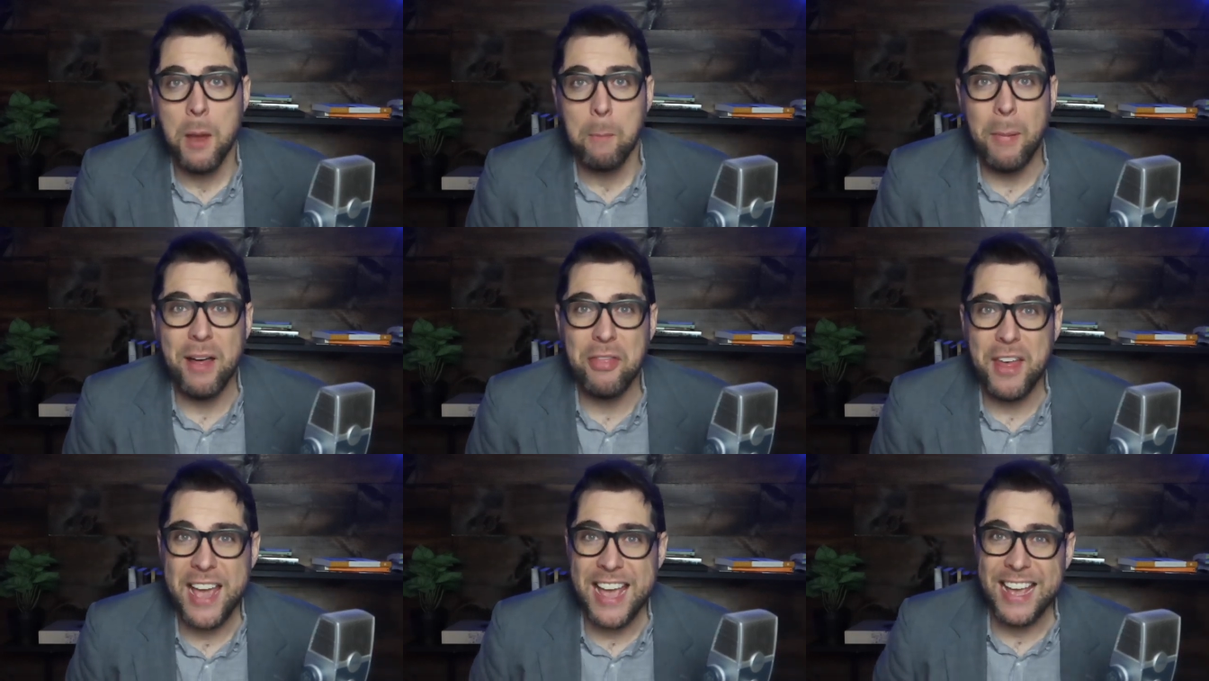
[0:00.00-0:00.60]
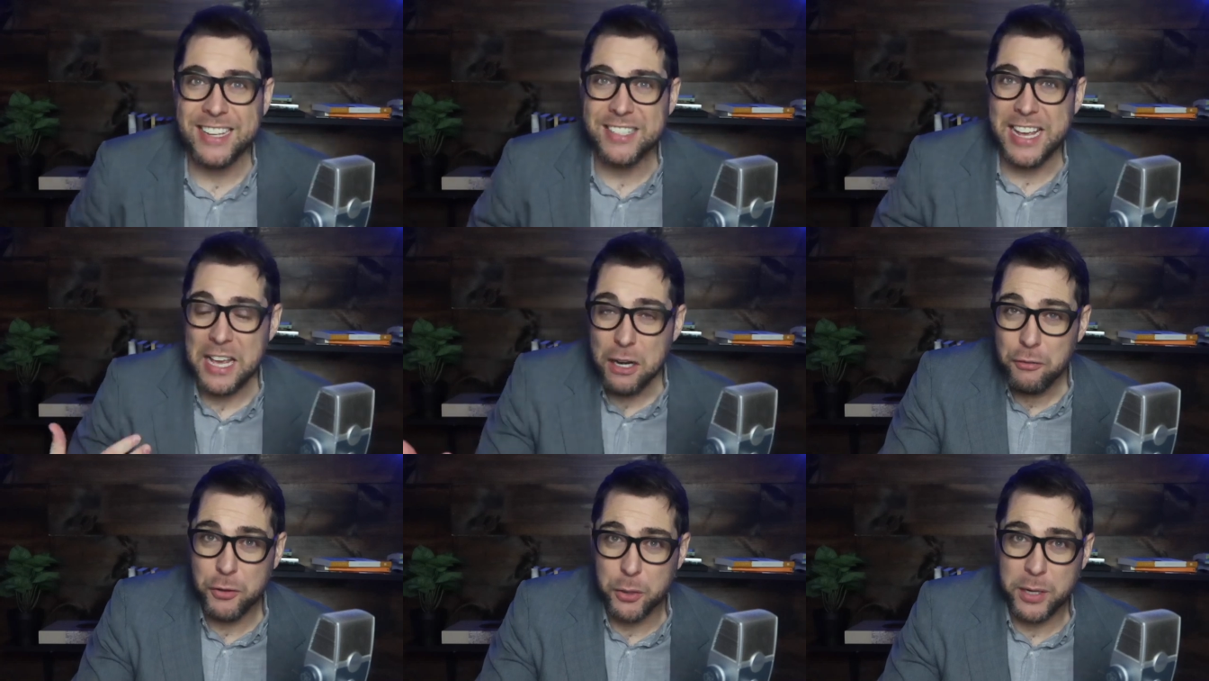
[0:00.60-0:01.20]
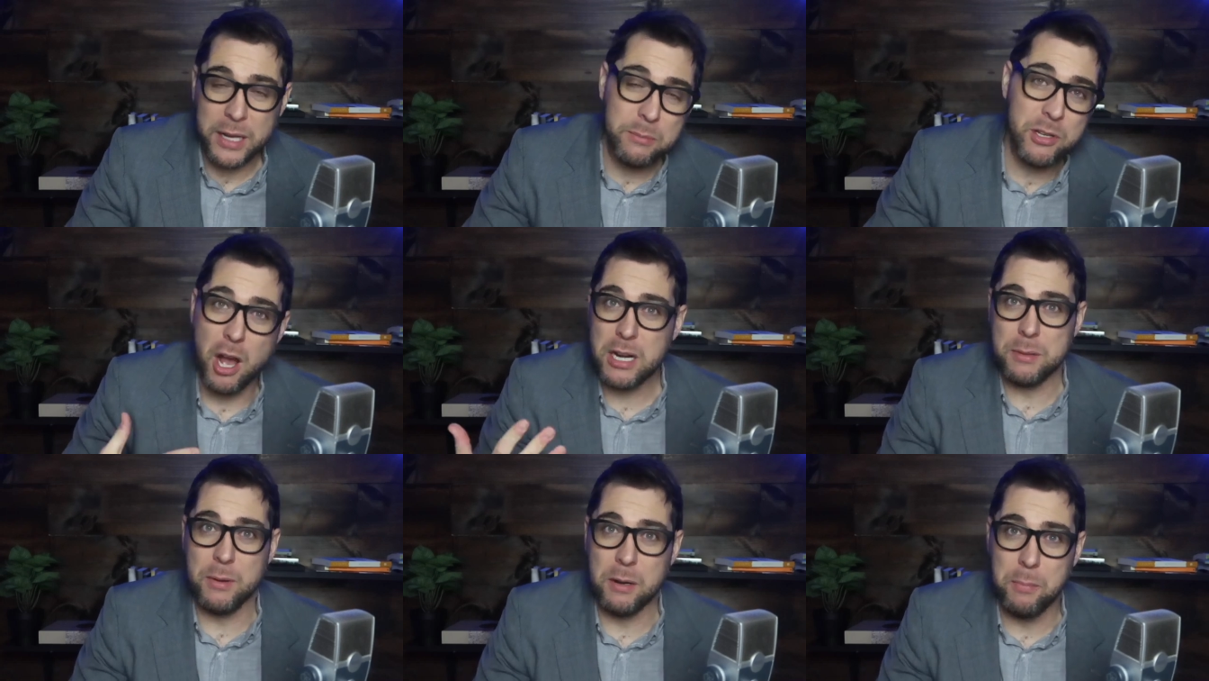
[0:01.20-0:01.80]
But they interviewed him,
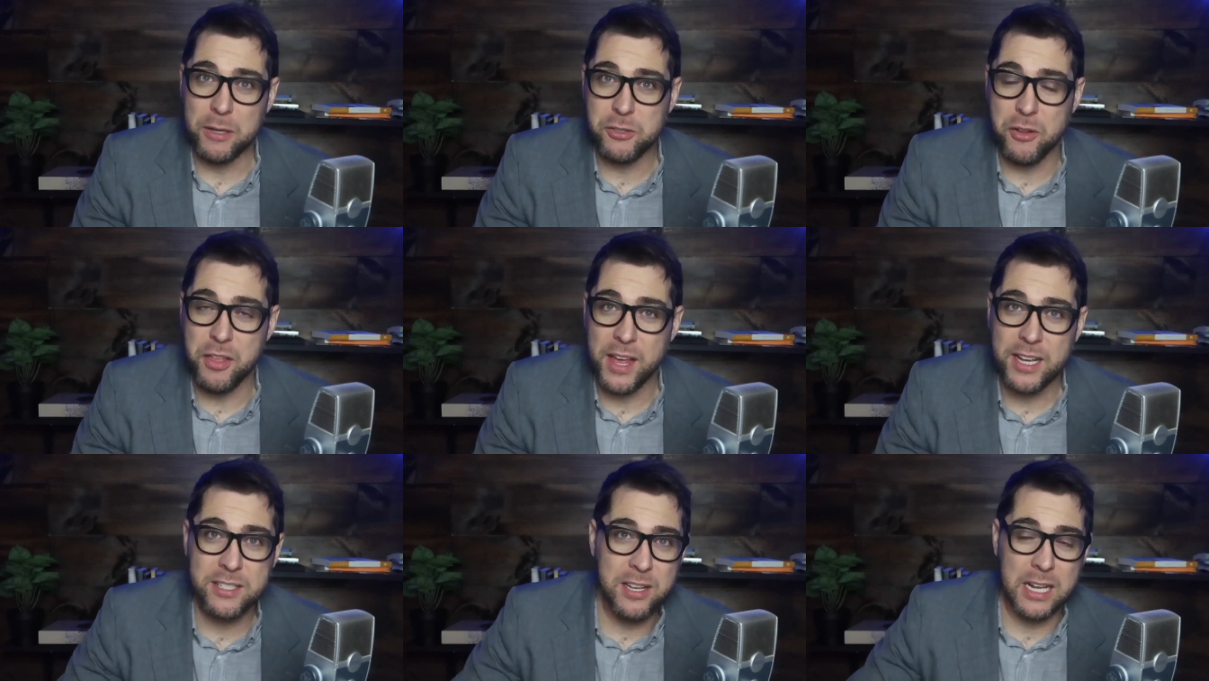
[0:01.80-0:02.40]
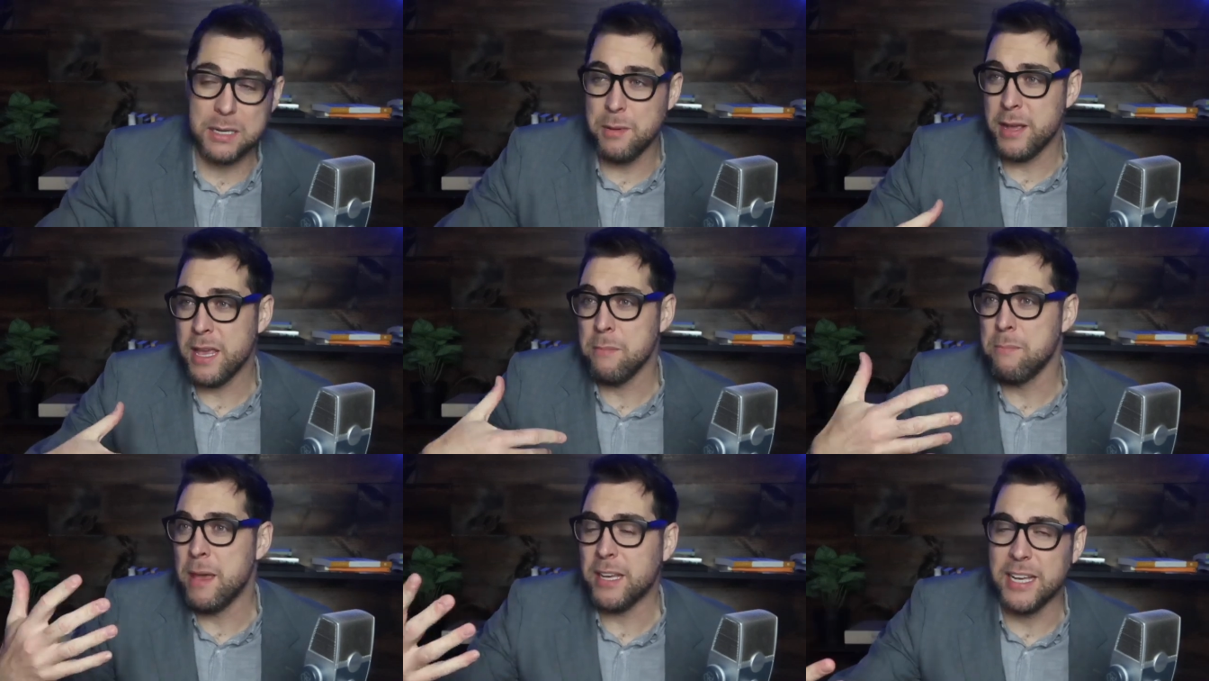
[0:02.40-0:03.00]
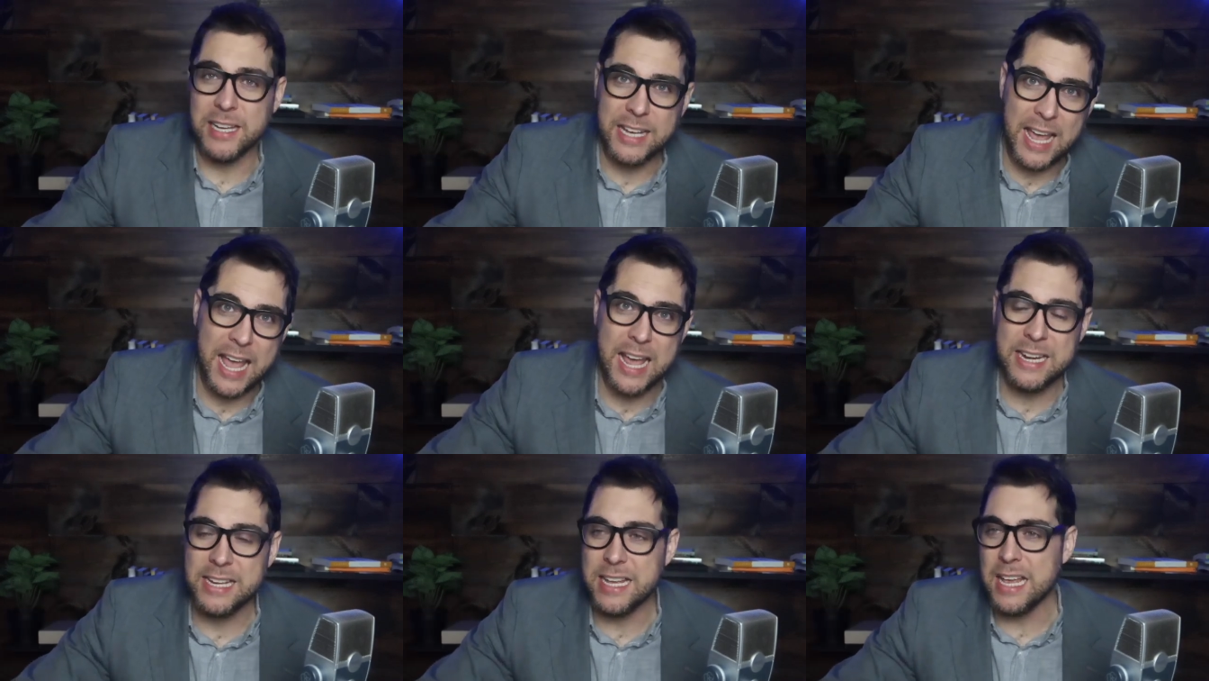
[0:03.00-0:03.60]
talked about a bunch of things, talked about him making
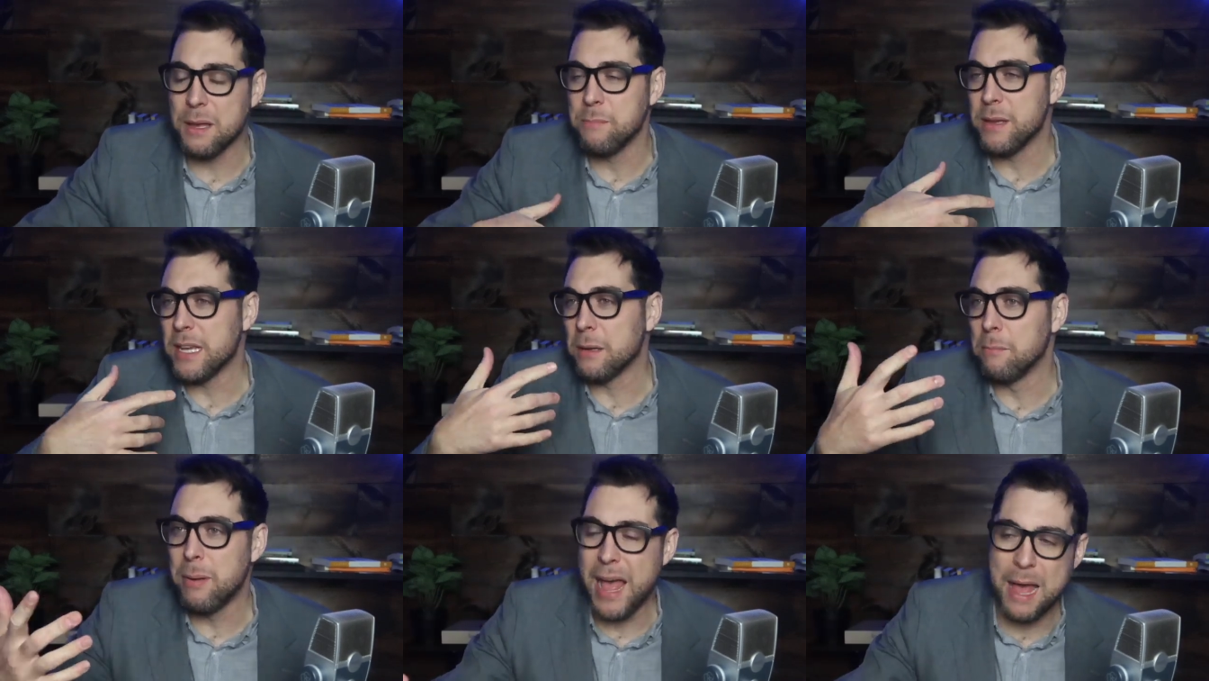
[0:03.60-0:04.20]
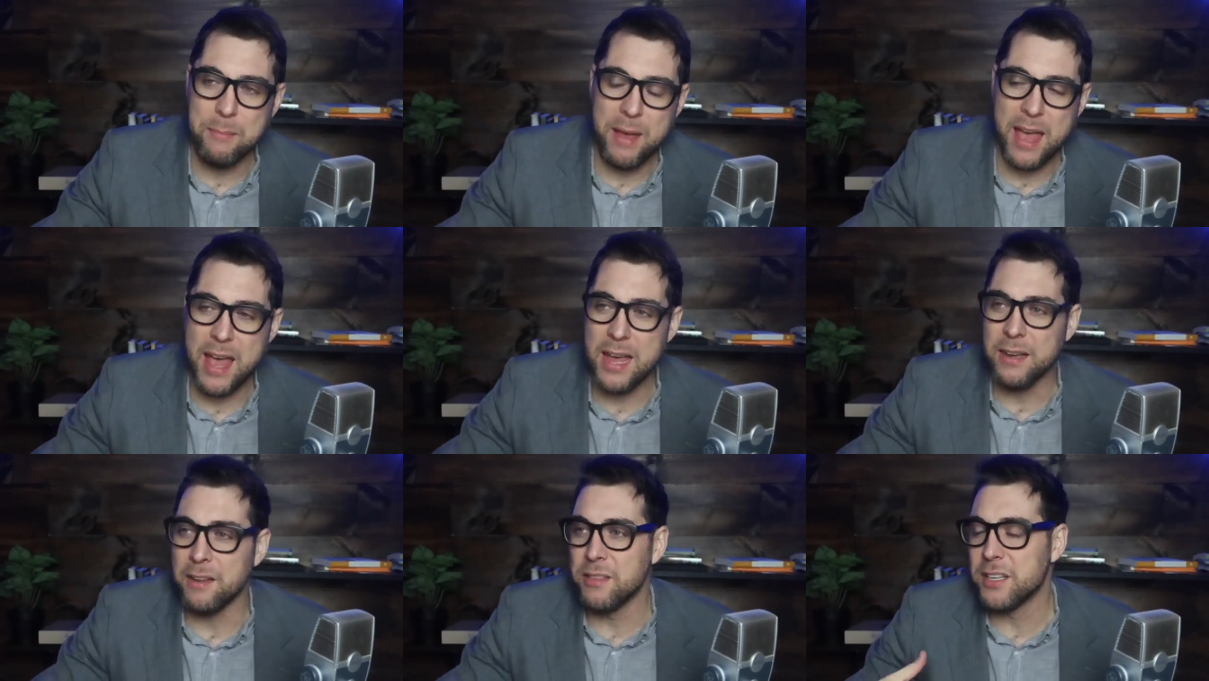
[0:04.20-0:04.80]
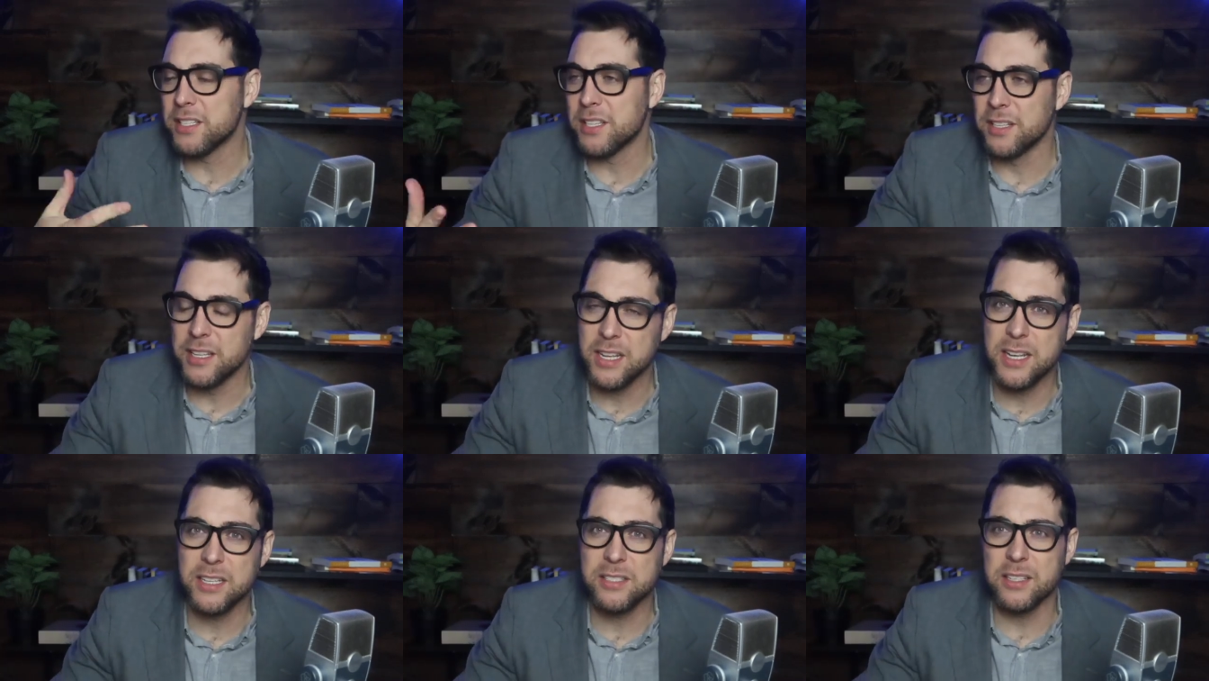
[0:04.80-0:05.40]
candy, him being Batman, and this and
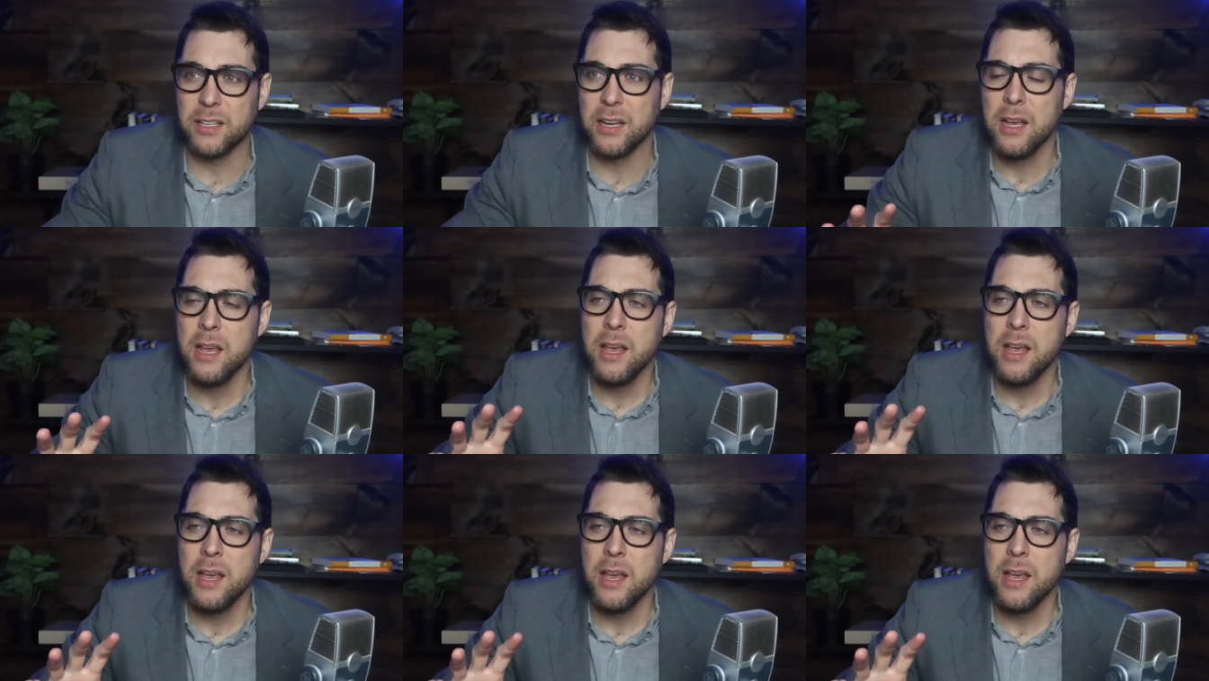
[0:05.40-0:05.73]
this, and